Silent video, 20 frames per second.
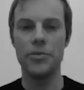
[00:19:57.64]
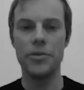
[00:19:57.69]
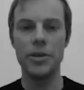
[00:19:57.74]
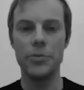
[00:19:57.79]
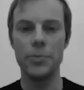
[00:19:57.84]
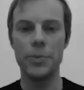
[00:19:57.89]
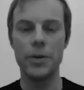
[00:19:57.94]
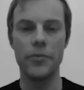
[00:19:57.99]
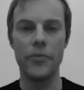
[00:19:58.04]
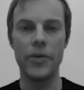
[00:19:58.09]

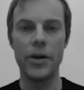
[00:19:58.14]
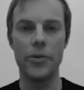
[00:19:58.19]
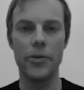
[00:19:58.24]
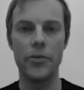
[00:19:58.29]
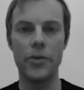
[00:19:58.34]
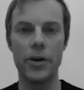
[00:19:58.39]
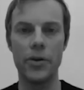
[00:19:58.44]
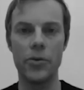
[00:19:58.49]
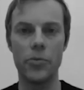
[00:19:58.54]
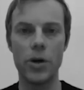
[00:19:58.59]
needs to be
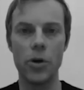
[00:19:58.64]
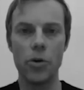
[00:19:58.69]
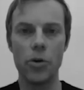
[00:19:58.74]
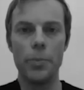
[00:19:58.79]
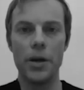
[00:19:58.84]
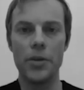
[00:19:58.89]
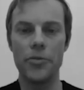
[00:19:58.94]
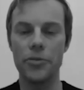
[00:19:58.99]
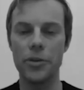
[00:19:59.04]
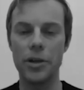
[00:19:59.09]
very, very
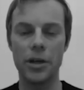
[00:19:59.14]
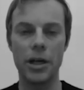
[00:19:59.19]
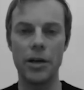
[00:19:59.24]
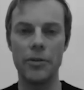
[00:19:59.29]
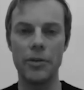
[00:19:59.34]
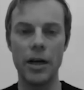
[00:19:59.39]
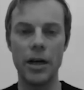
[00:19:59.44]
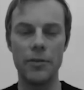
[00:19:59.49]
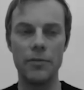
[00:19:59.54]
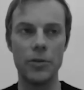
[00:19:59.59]
robust. And
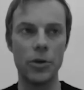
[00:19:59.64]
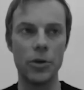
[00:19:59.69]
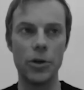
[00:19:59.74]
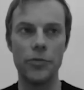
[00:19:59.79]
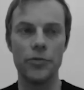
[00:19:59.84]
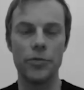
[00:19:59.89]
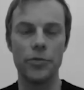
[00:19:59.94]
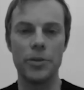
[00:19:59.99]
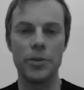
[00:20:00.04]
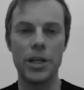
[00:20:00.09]
I've
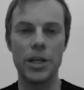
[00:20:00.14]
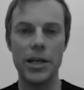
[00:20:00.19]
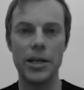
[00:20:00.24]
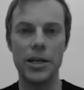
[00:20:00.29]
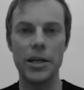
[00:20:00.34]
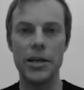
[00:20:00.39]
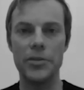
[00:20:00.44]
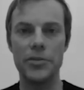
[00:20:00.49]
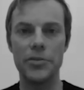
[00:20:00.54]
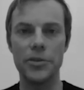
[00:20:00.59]
learned from
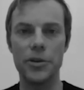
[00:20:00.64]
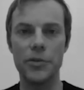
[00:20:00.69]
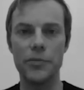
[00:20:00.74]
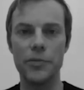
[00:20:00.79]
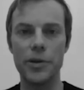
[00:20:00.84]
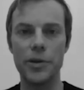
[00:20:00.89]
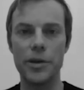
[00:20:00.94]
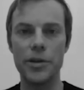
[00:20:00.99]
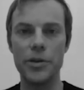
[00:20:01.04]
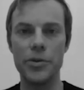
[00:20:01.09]
decades
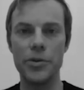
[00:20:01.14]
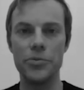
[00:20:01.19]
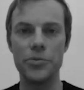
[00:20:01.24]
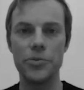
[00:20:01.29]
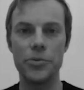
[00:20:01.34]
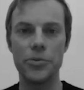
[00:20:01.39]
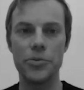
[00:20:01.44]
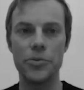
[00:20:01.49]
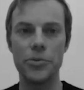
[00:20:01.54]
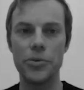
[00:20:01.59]
of
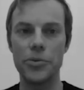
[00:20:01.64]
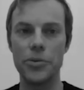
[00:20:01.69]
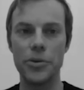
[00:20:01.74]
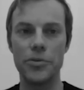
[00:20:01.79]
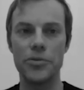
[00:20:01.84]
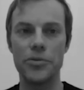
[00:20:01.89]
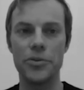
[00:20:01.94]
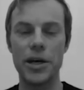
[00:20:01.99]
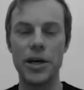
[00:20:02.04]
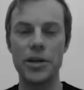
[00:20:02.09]

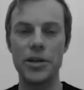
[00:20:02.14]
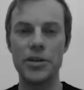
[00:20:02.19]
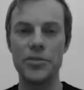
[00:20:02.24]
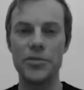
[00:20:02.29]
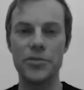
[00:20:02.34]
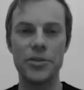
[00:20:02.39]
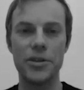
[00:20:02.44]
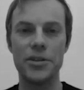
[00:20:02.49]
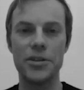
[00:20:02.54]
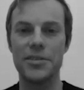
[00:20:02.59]
user
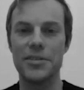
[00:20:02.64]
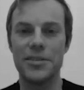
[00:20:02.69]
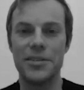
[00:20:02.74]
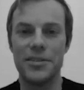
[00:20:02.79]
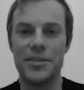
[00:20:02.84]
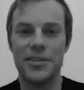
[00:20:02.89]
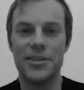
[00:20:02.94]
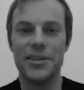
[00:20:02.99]
studies that